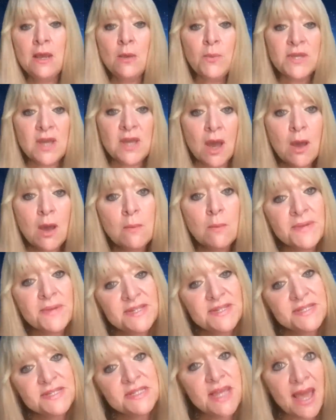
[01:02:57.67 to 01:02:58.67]
We can't
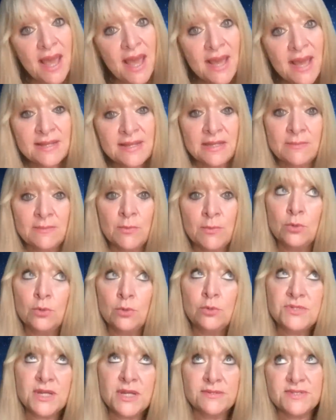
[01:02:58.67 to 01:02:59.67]
be scared anymore.
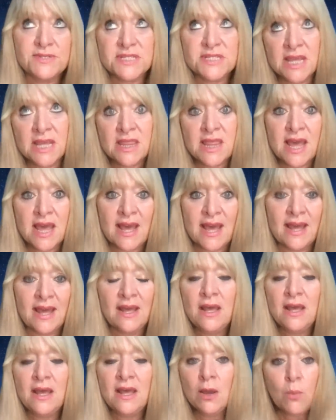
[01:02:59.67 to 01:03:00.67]
Oh, don't say that.
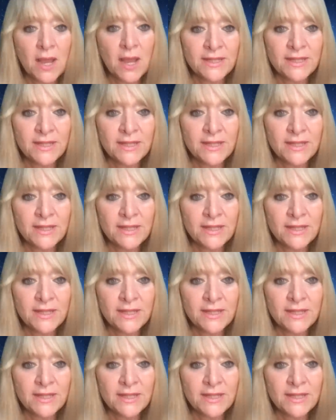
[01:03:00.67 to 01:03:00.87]
Why